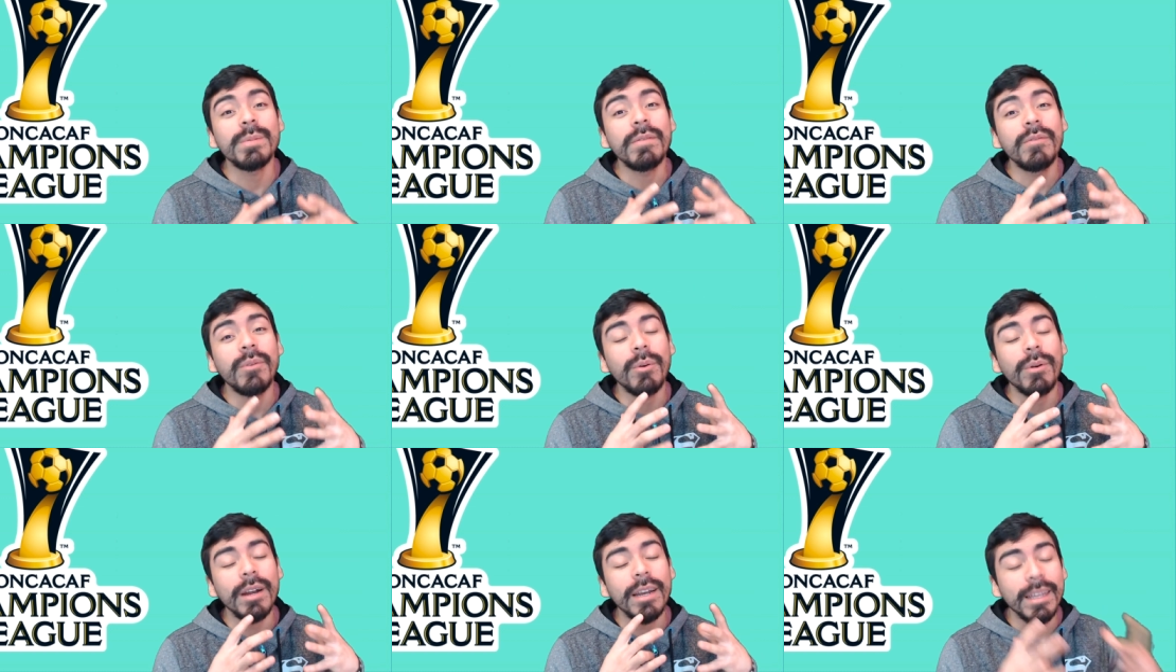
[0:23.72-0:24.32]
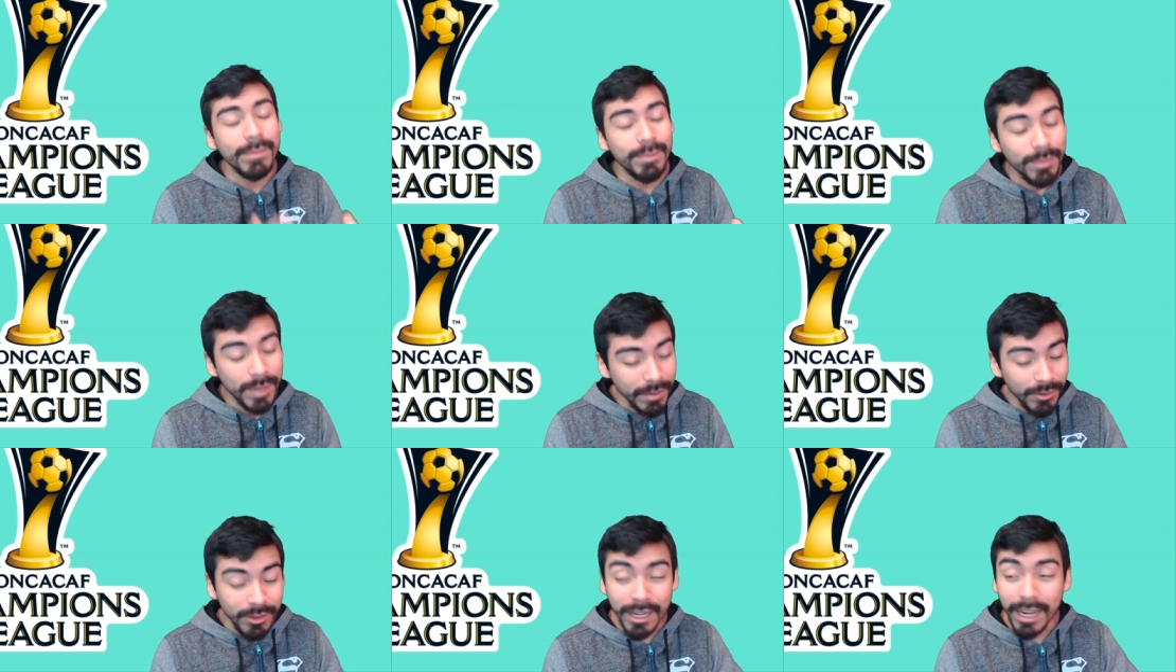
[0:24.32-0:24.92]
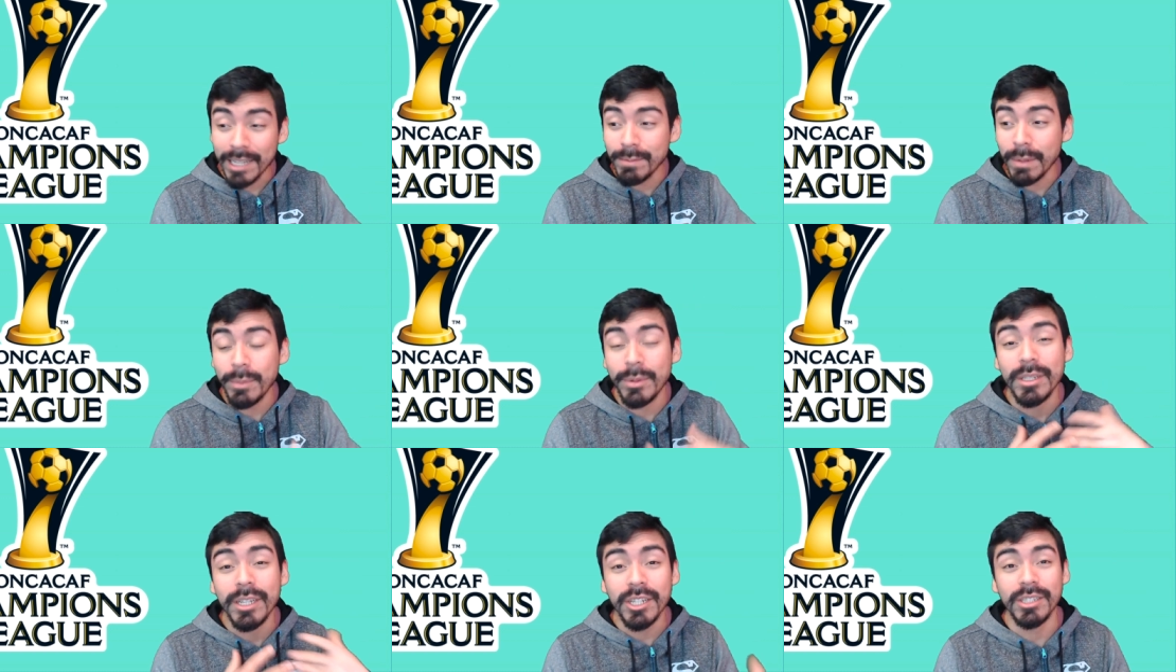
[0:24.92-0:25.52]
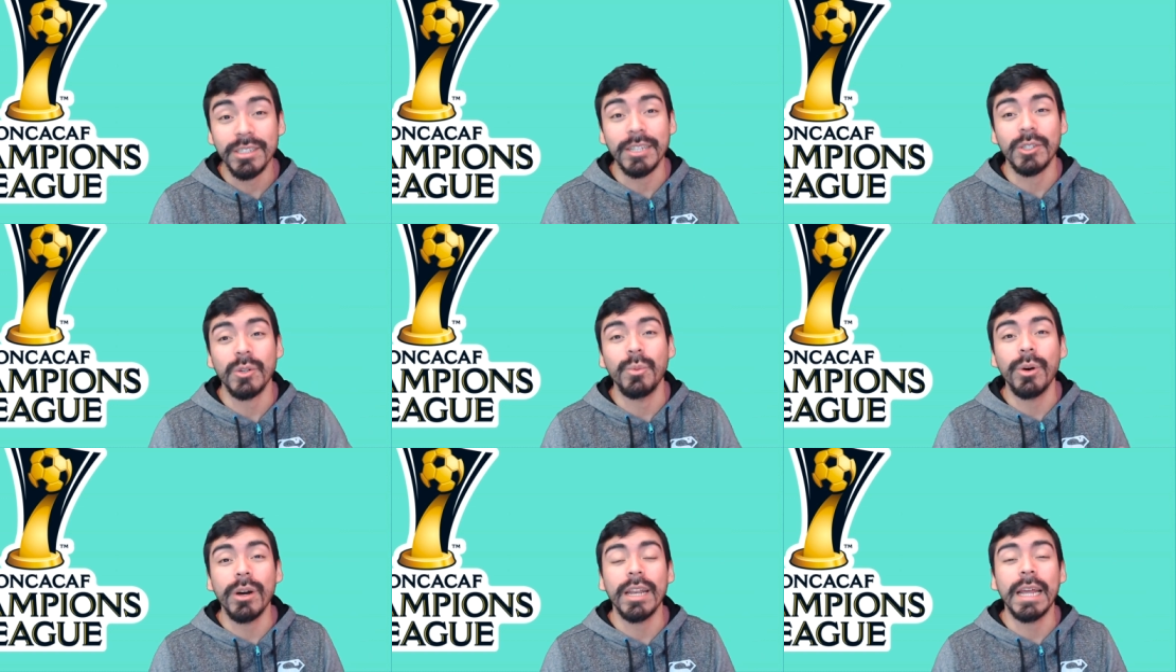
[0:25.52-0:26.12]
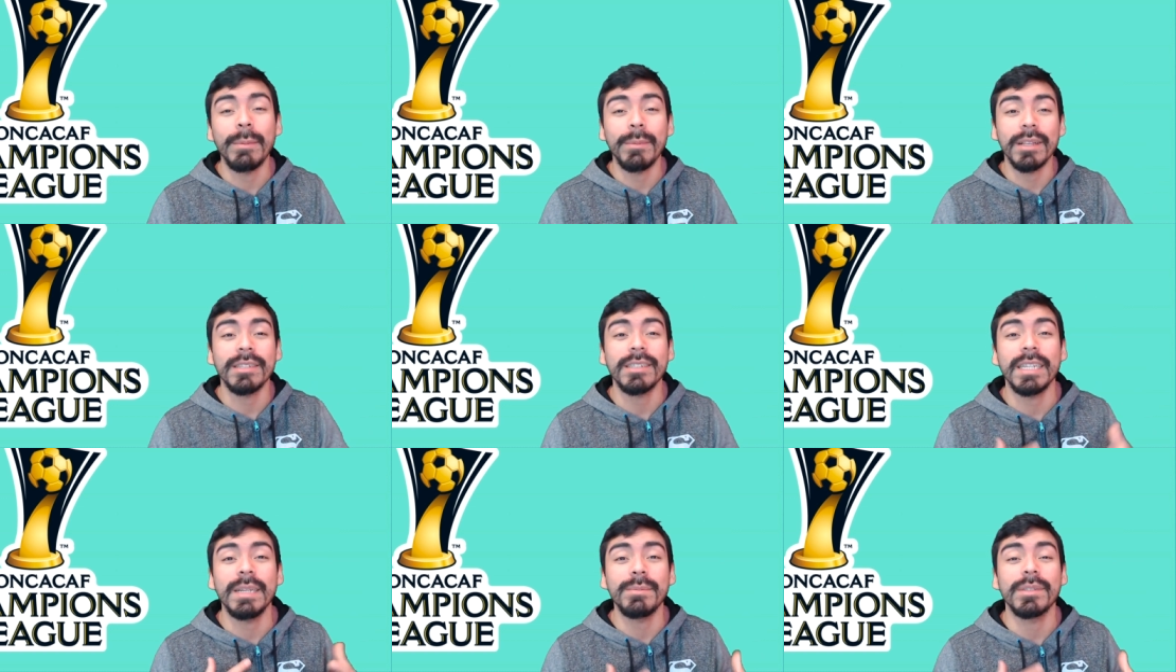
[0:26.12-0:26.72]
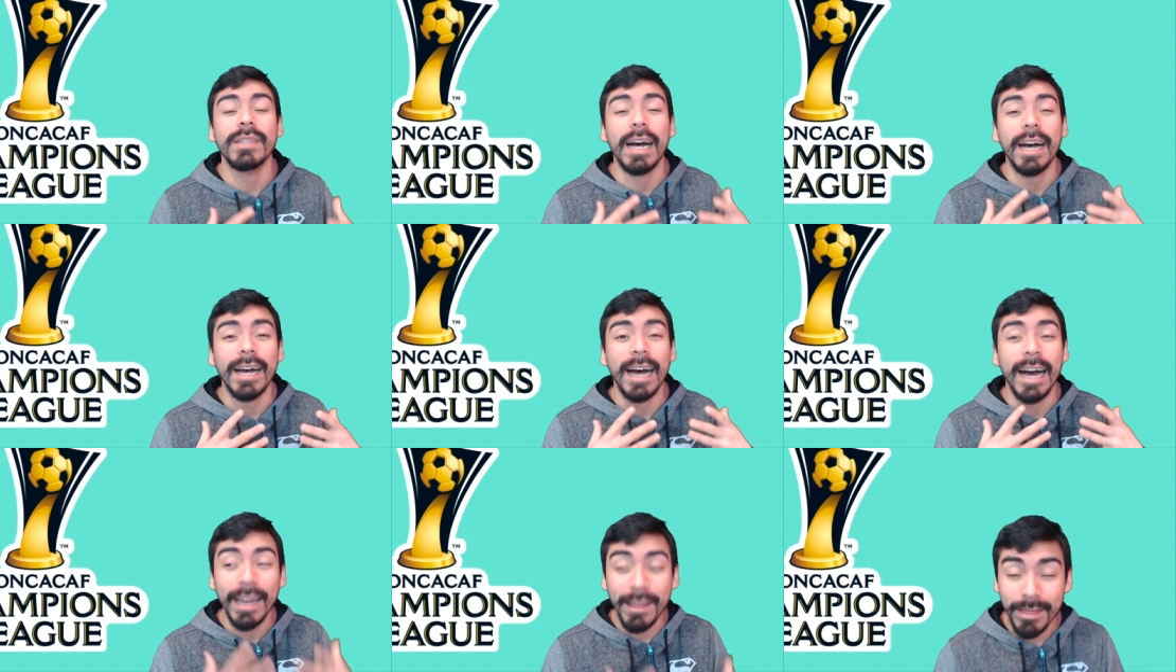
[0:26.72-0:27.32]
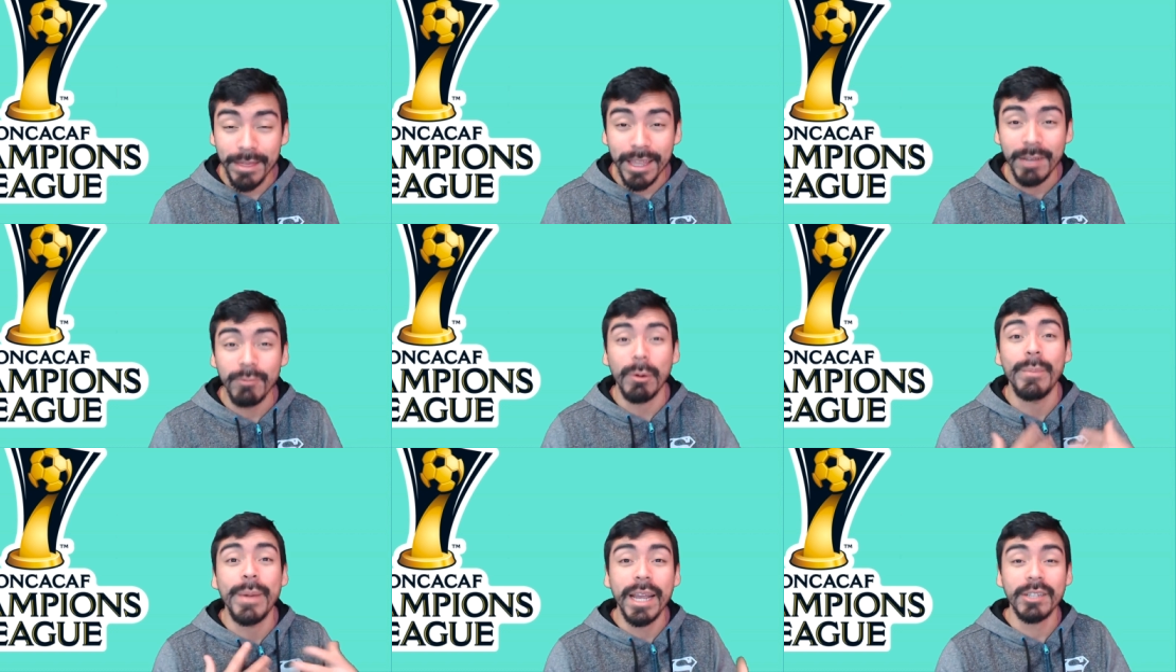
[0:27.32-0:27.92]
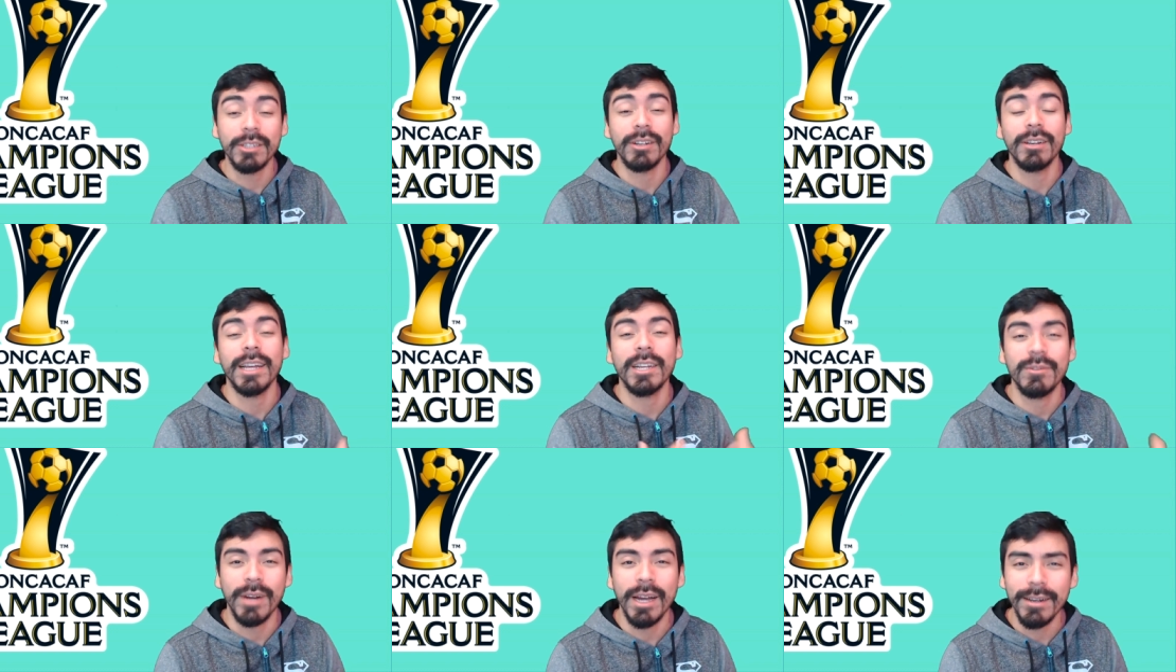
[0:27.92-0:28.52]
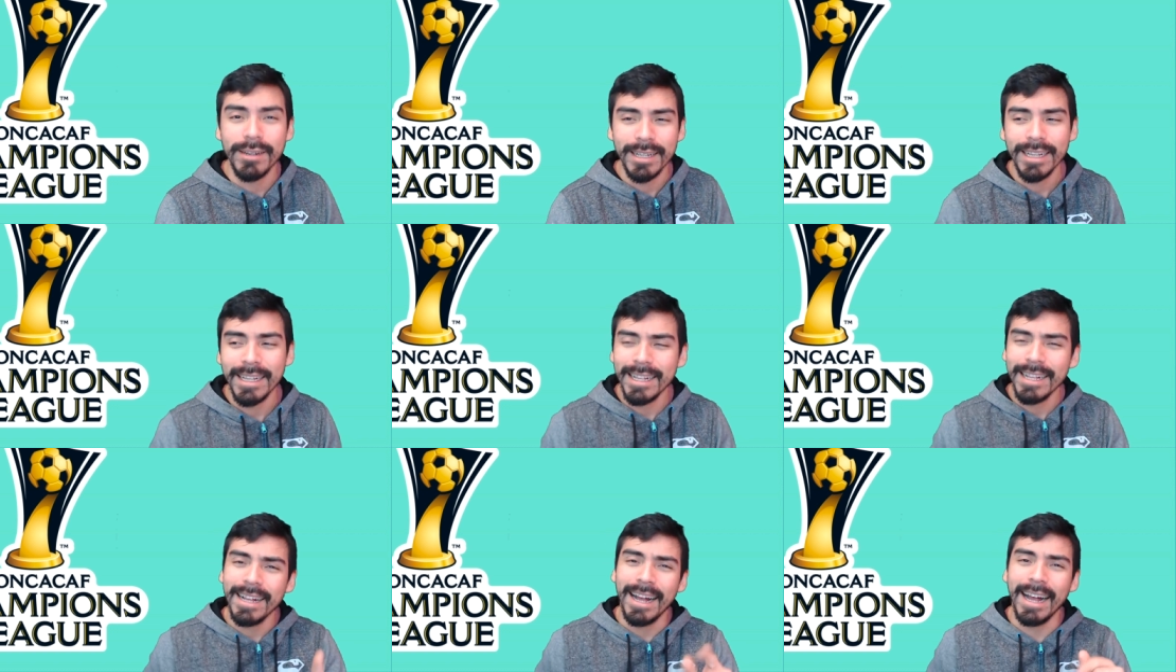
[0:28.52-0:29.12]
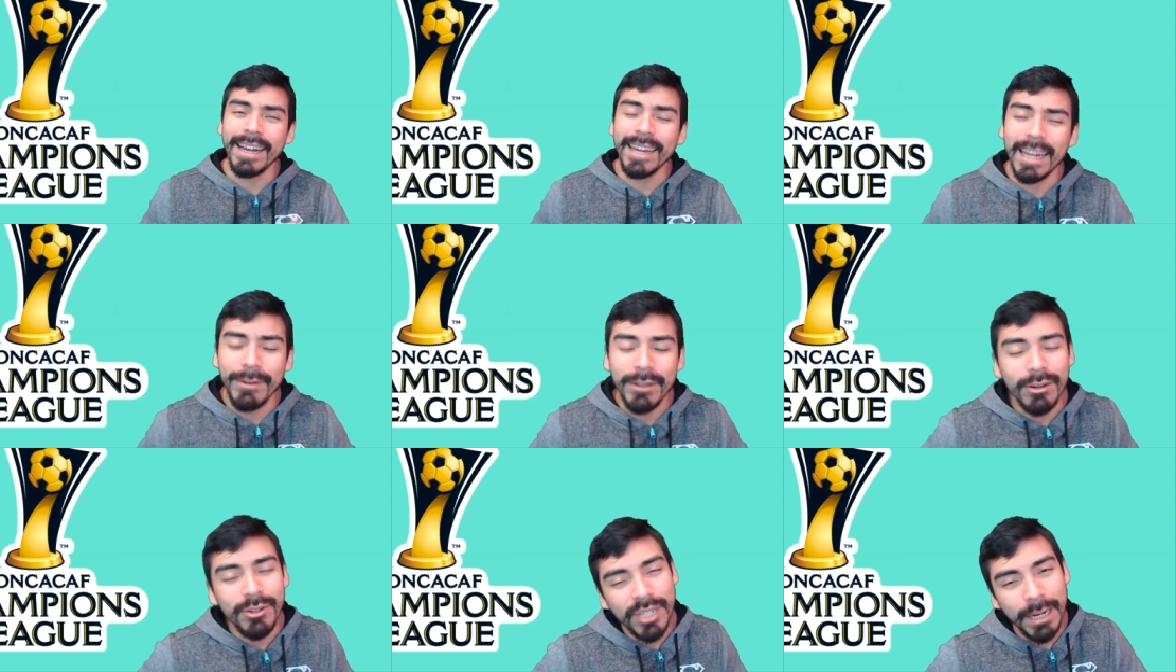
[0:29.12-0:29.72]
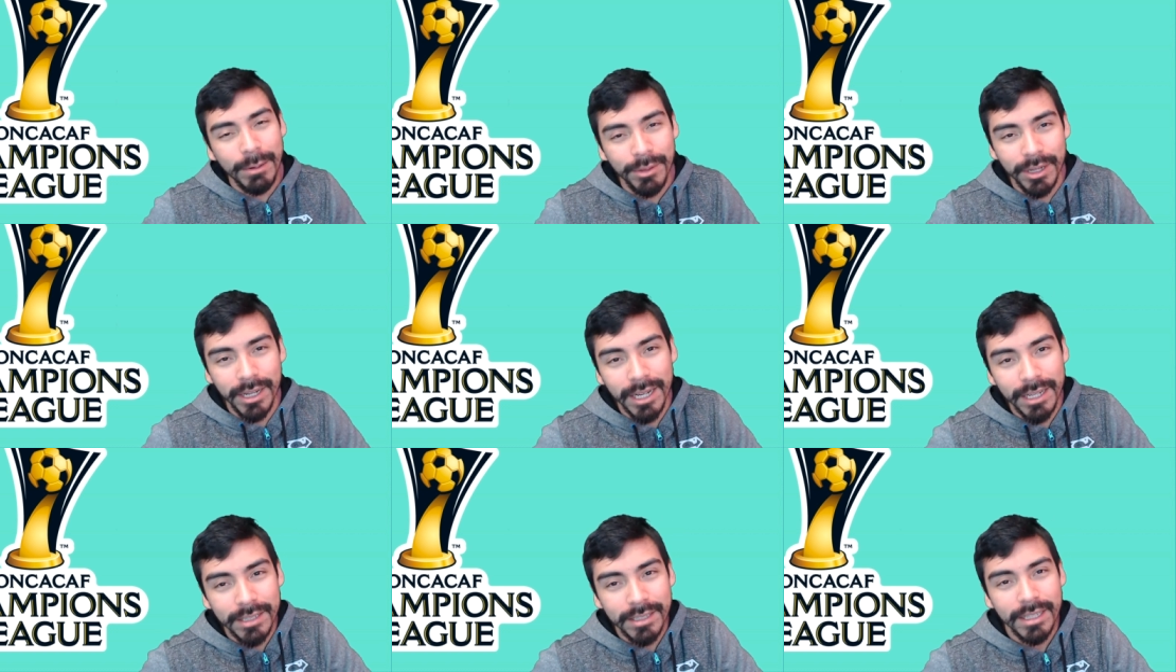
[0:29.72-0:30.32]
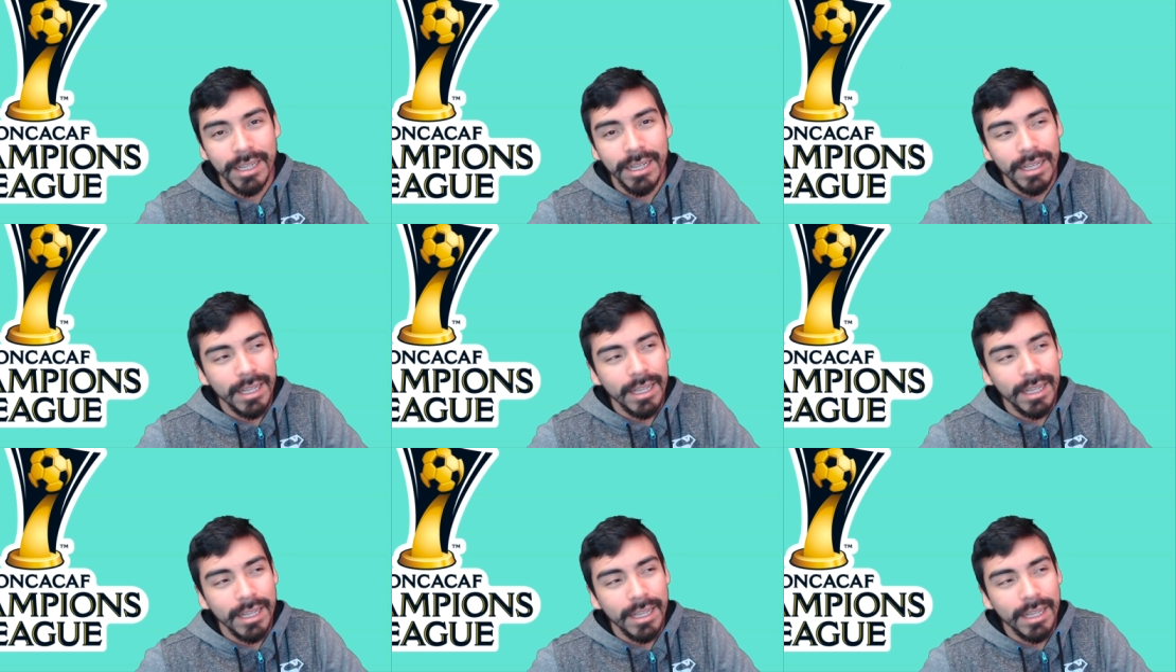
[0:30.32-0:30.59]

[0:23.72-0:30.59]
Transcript: before I give you guys my prediction as to what MLS teams I think will make it to the next round, I gotta have a little chat with you guys.